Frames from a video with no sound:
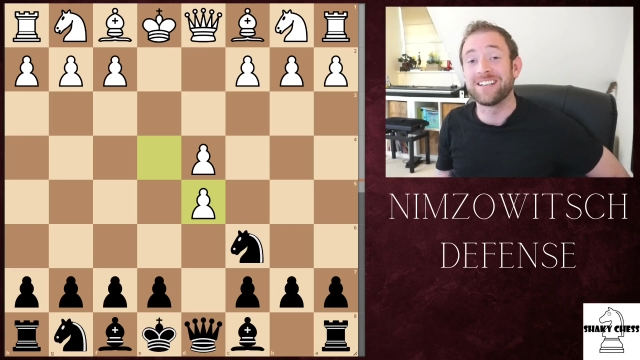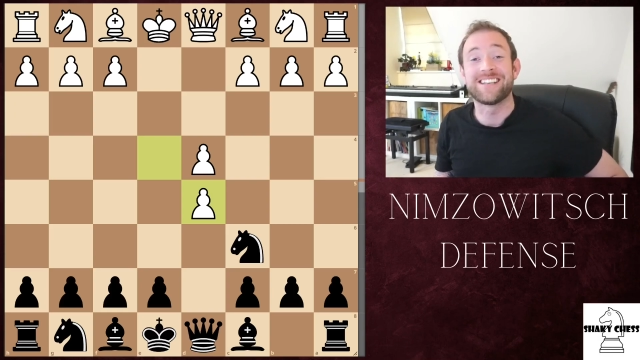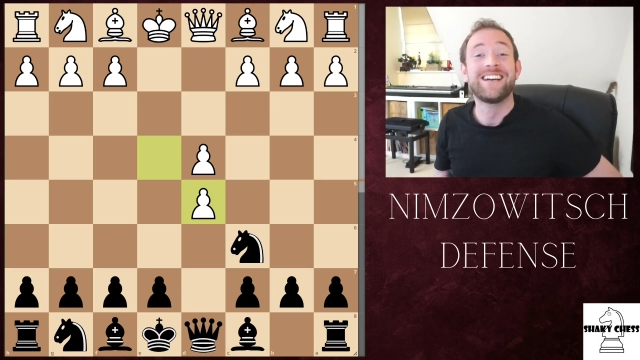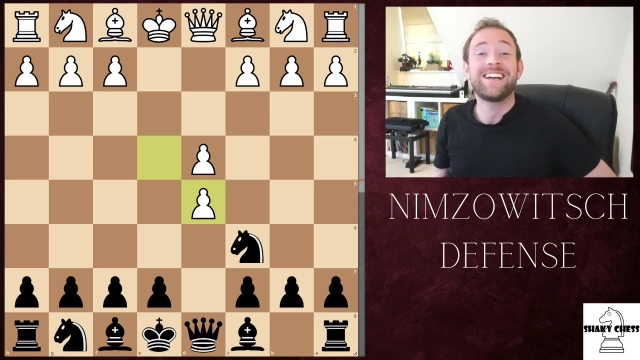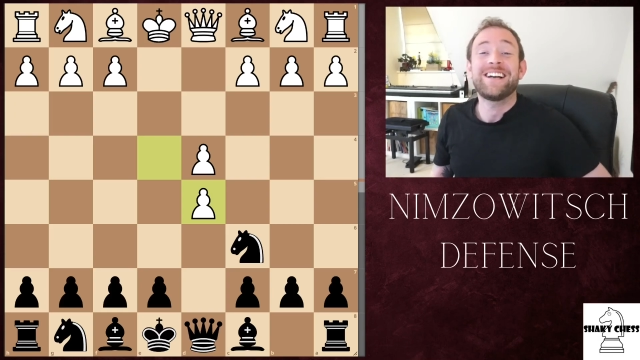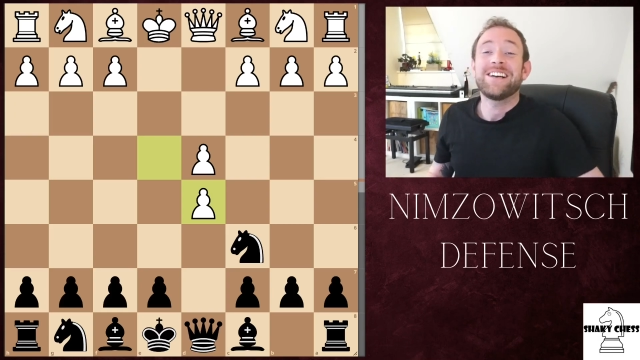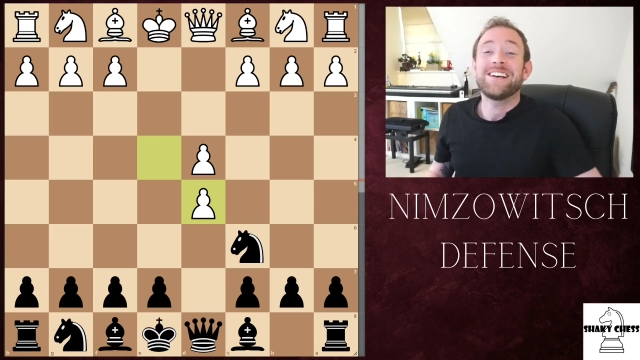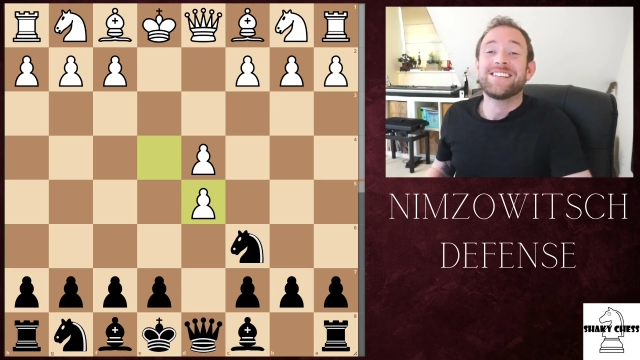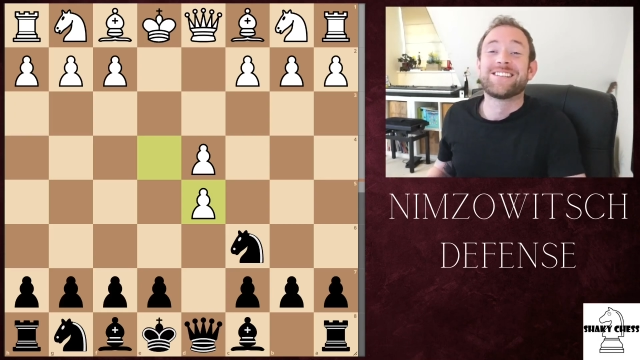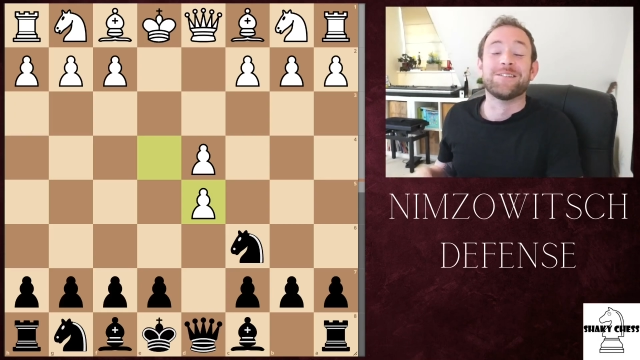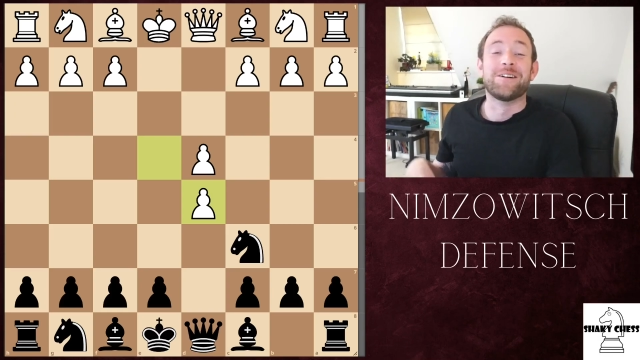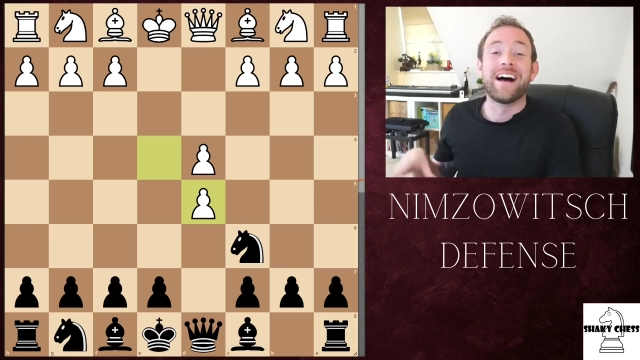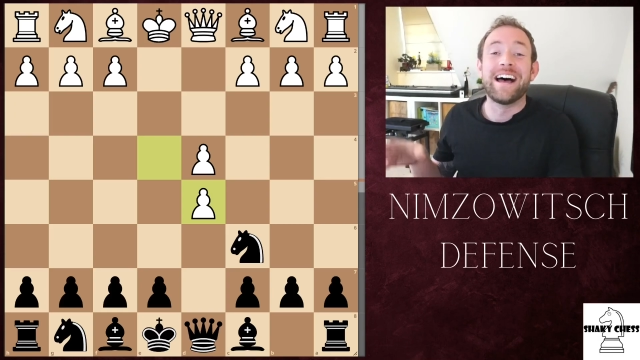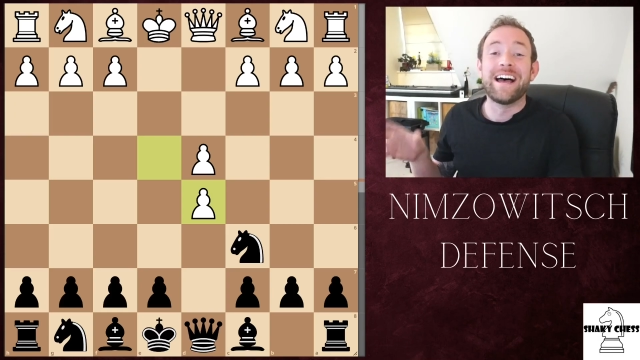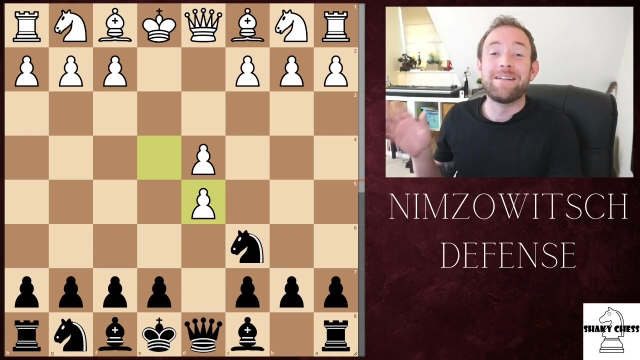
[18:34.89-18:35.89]

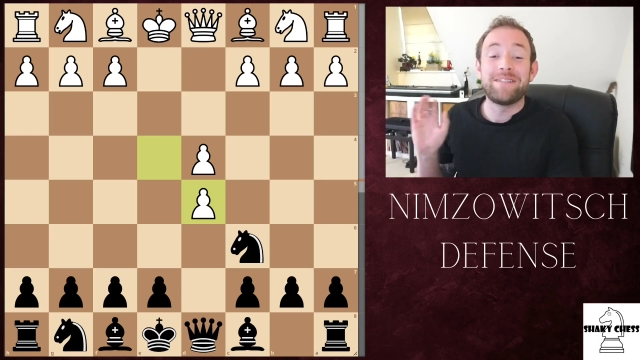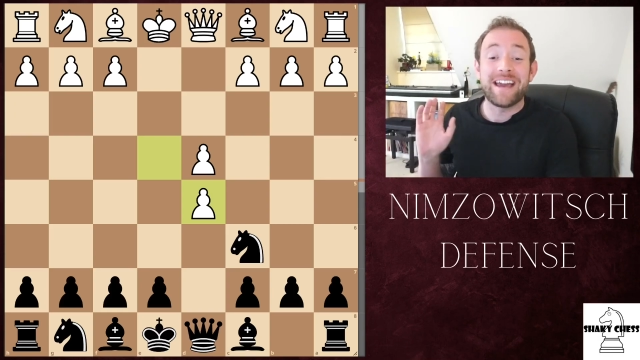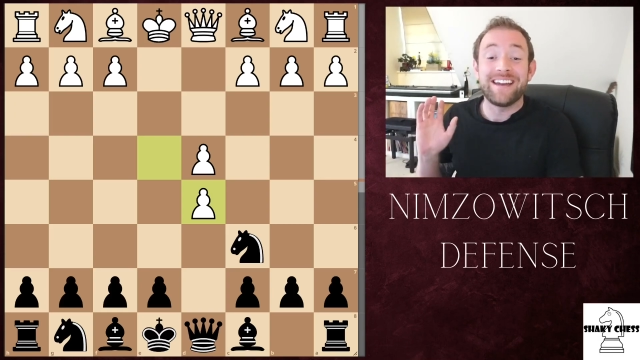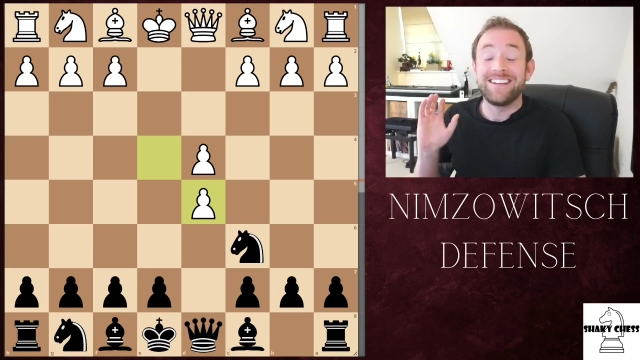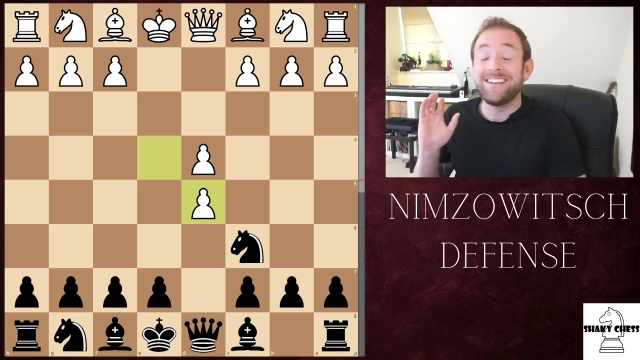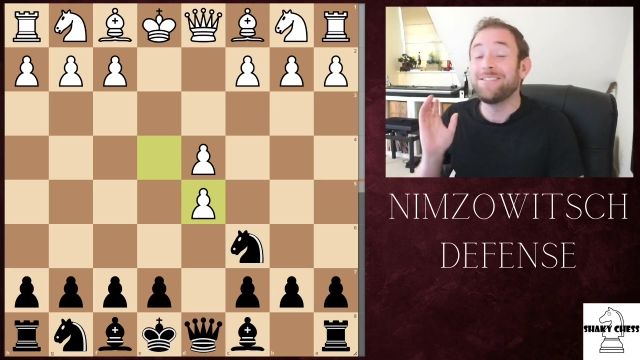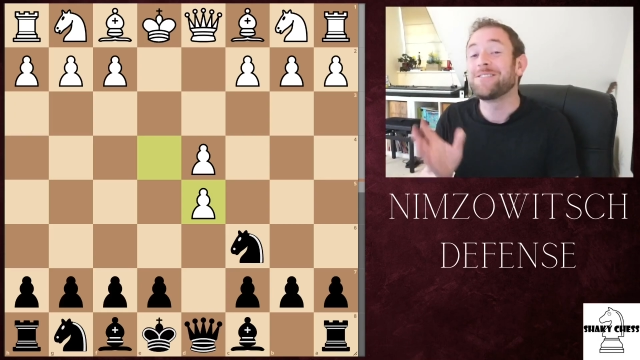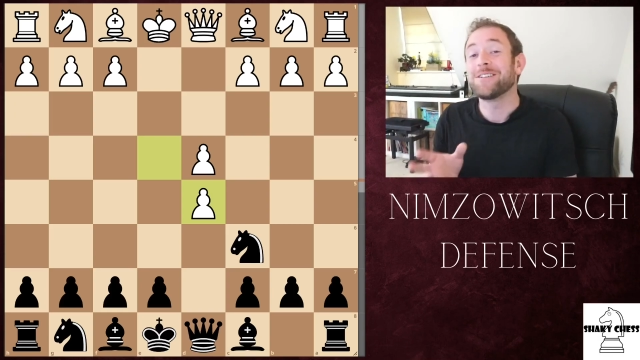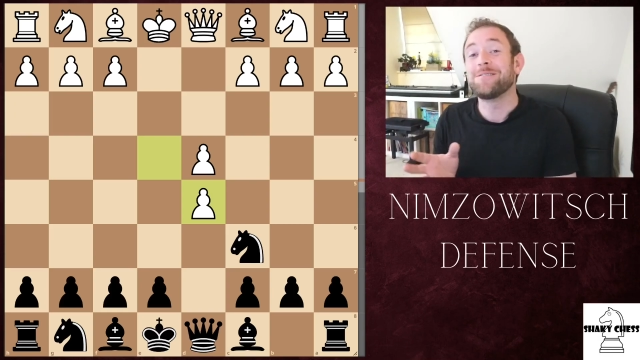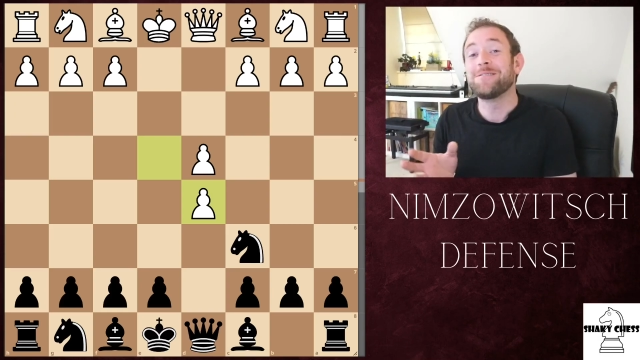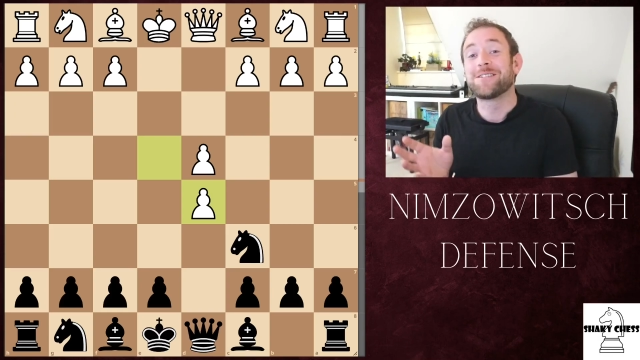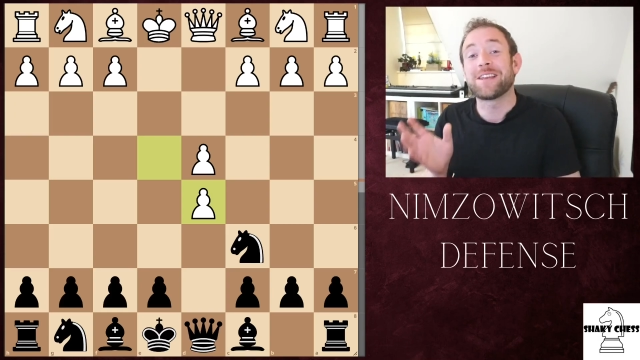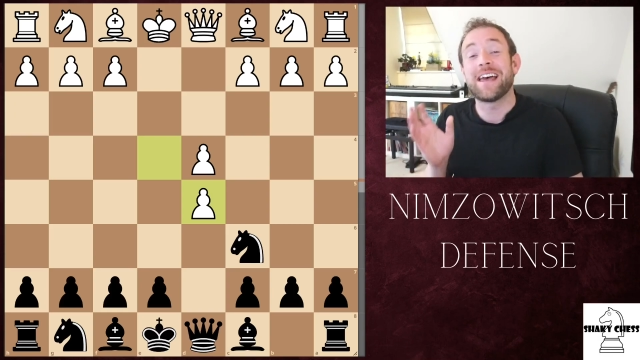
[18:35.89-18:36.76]
So yeah, you dudes,